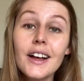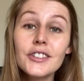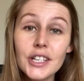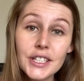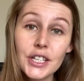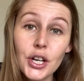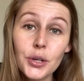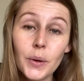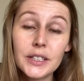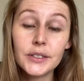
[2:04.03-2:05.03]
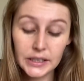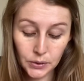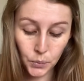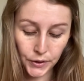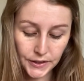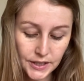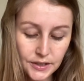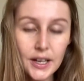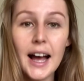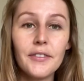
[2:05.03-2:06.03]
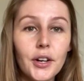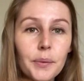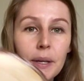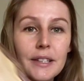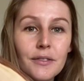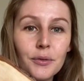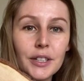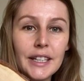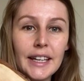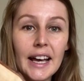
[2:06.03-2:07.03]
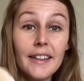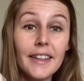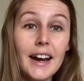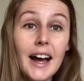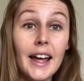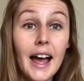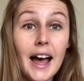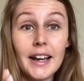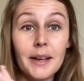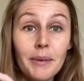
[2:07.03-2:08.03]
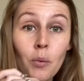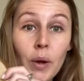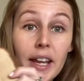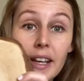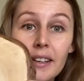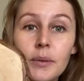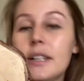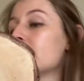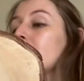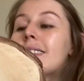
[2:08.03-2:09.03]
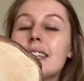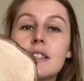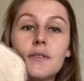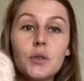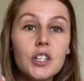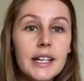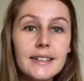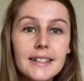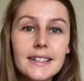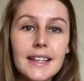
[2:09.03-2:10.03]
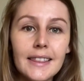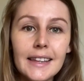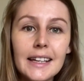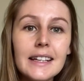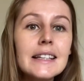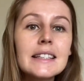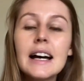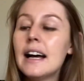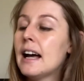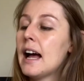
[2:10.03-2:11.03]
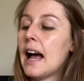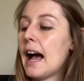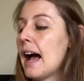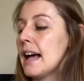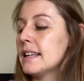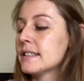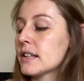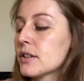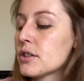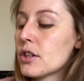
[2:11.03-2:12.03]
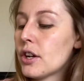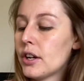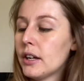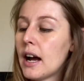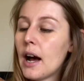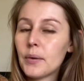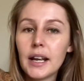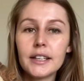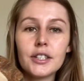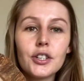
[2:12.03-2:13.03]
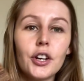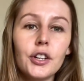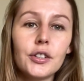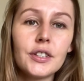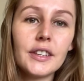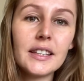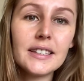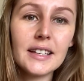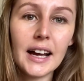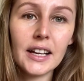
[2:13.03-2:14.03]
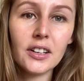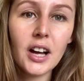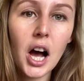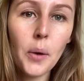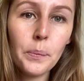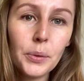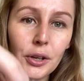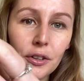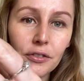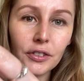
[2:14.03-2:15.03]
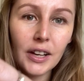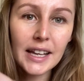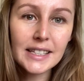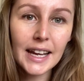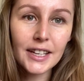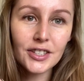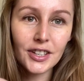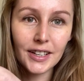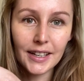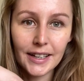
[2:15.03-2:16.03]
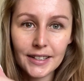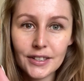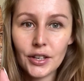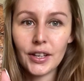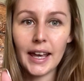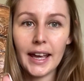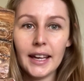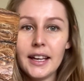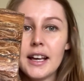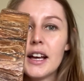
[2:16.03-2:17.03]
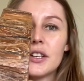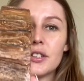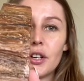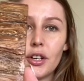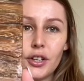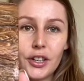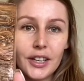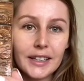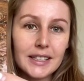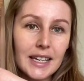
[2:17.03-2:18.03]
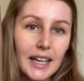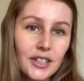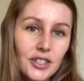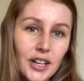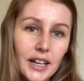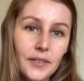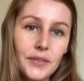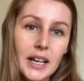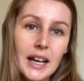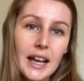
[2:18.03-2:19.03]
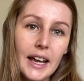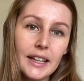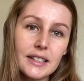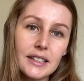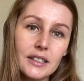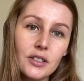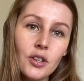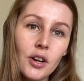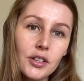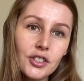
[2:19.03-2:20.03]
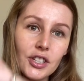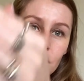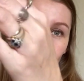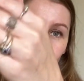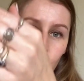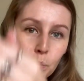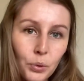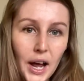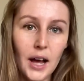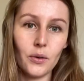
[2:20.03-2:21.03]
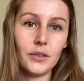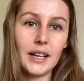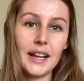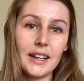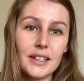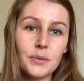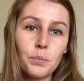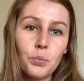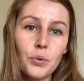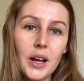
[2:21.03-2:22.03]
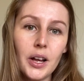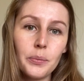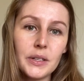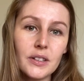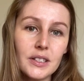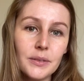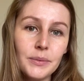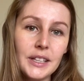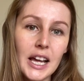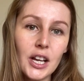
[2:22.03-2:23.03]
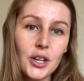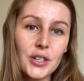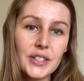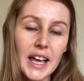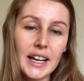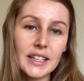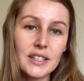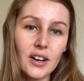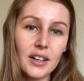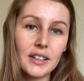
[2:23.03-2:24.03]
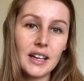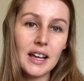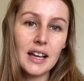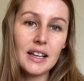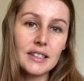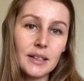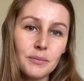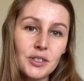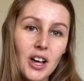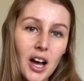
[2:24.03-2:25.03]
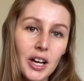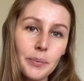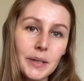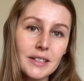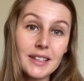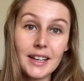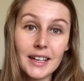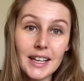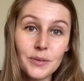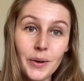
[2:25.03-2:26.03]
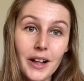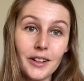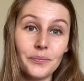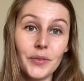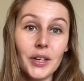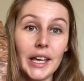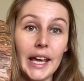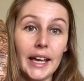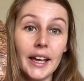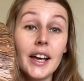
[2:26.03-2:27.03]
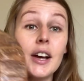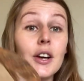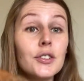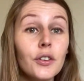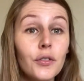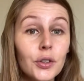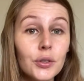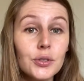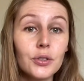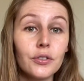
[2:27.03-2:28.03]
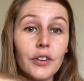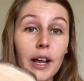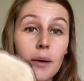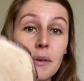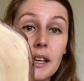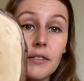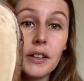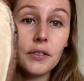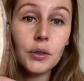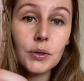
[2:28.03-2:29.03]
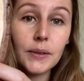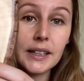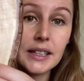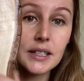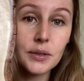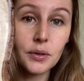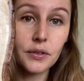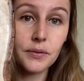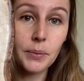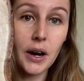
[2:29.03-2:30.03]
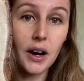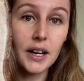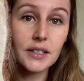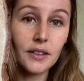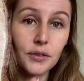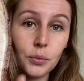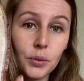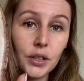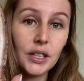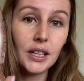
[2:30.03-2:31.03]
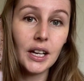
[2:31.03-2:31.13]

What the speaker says: Just a note while doing the wood. So I've got a piece of wood here that I had at my wedding. We used these for cheeses and things. And so I would like to show you, so this side, look how beautiful and textured it is. Okay, so you look at the texture, it's not just brown, it is brown, but it's got some yellows and it's got some darker bits in as well. Okay, so for your door frame, even if you're doing this sort of part of the wood,